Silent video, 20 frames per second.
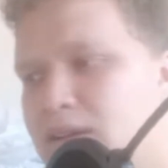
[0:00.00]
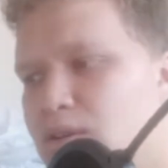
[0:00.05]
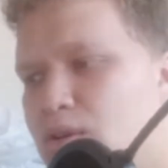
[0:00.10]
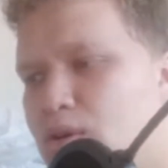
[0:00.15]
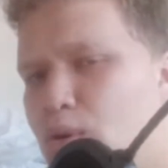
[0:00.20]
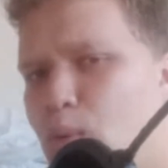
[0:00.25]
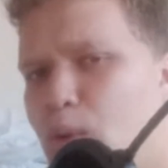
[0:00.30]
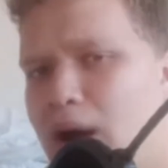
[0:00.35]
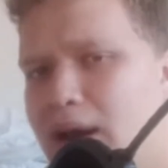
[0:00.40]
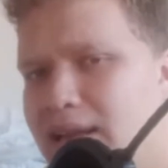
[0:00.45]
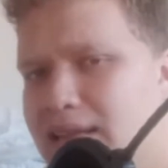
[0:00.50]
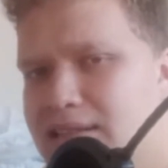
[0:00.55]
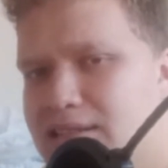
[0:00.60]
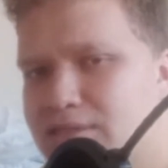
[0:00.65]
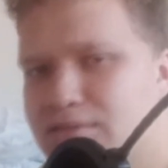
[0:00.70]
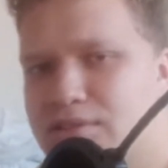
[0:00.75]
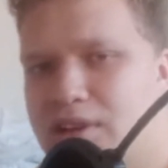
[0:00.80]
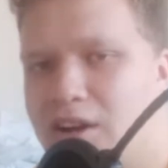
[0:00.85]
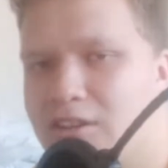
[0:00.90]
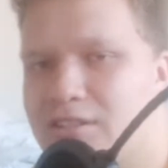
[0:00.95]
why did the
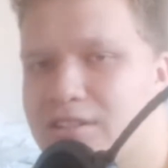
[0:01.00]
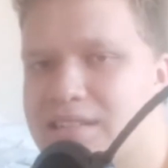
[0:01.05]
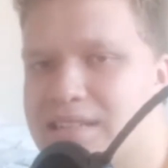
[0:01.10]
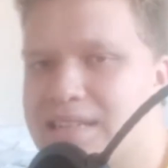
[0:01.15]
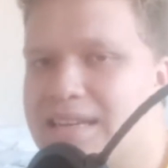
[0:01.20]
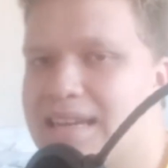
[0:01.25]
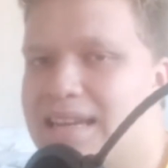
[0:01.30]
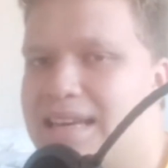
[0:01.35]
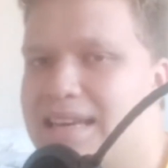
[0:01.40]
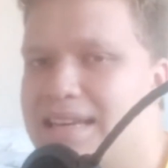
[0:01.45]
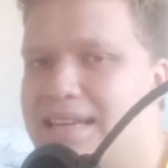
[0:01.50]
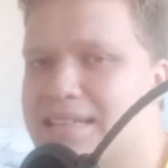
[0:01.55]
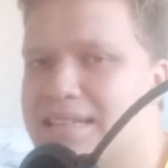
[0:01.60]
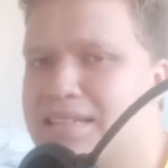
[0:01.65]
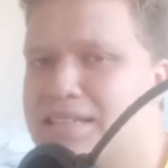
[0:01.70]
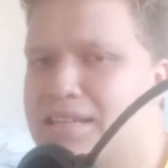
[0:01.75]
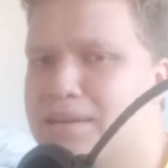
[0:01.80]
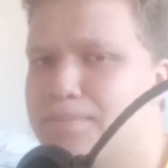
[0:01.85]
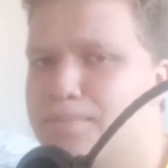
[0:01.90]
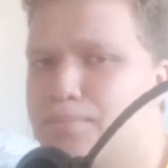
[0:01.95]
Sontarans
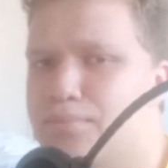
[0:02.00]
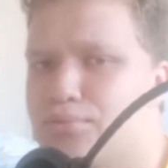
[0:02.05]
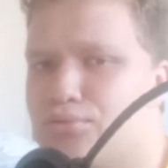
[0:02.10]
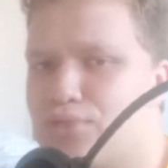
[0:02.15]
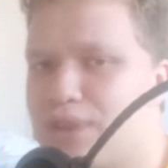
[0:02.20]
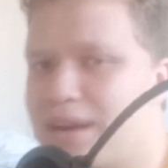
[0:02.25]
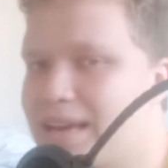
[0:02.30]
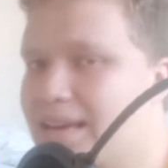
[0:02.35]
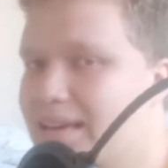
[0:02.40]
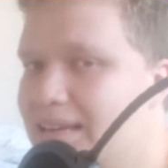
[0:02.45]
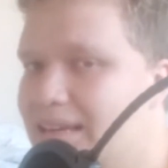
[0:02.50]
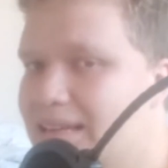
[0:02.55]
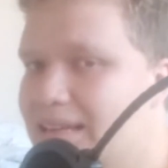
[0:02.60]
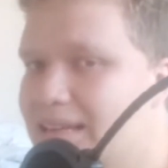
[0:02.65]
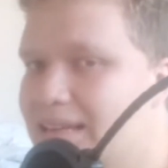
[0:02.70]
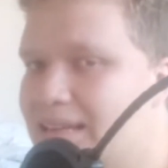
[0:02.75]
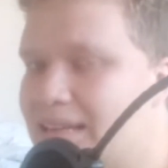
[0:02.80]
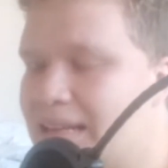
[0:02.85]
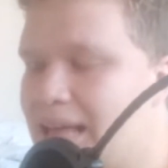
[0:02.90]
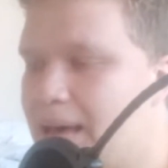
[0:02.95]
need to
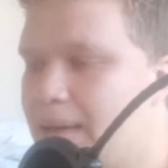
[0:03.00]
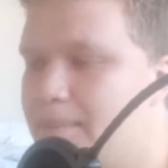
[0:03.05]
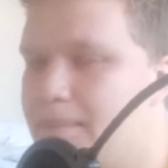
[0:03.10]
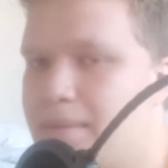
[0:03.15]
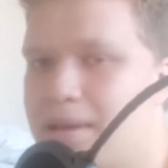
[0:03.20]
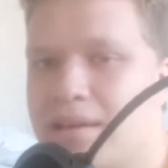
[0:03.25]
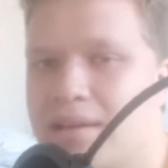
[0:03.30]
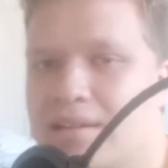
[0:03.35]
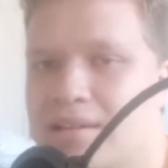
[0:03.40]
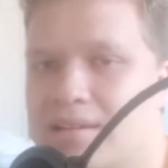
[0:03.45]
bring them?